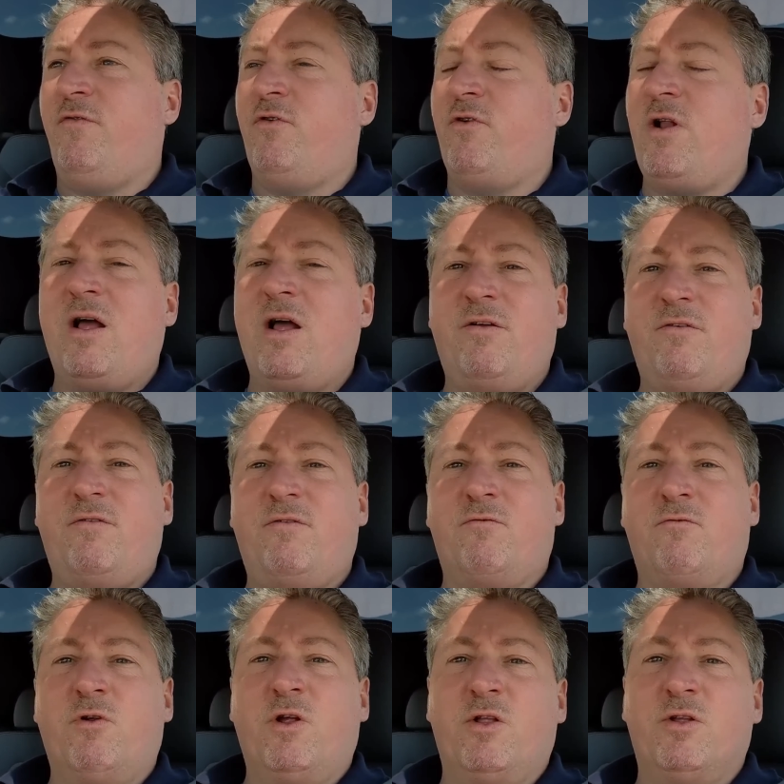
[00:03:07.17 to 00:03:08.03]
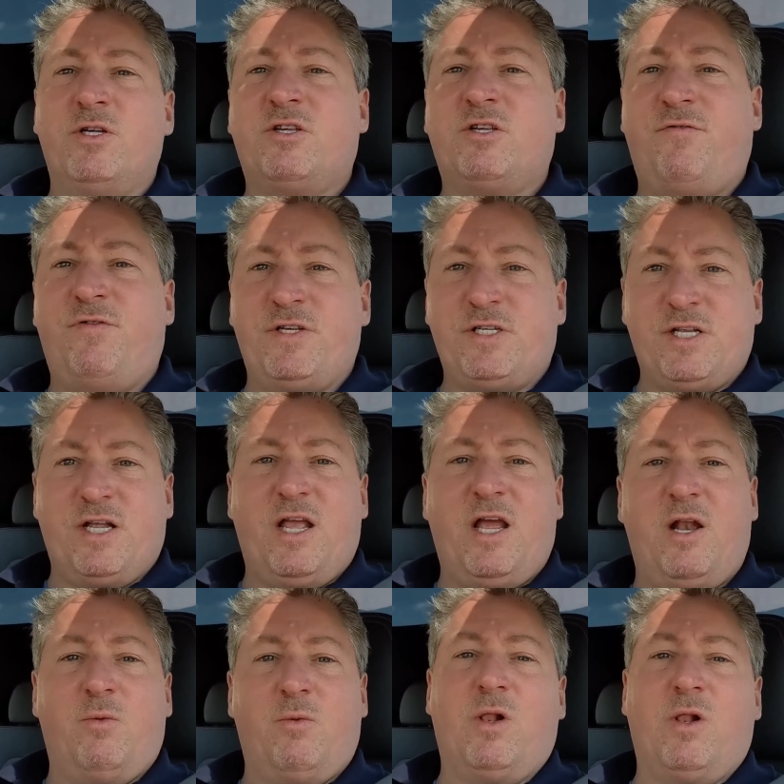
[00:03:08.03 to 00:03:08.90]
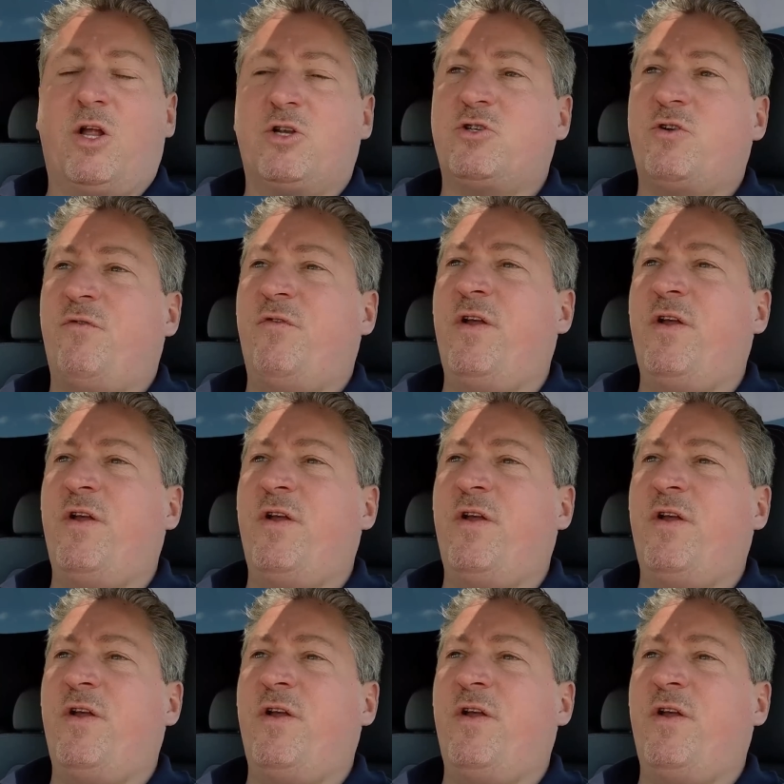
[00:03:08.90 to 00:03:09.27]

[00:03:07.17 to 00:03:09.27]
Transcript: you're not really sophisticated with electric